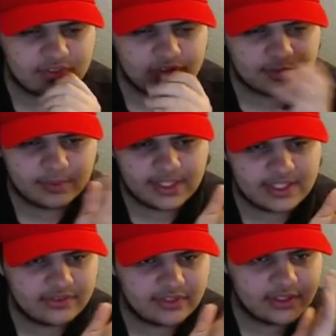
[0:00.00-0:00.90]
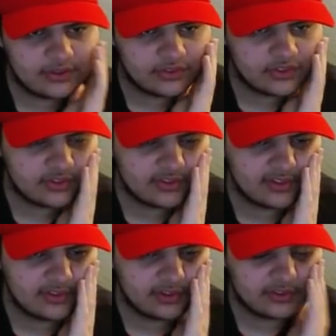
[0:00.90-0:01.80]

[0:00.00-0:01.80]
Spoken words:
and just plays videos and just sits there.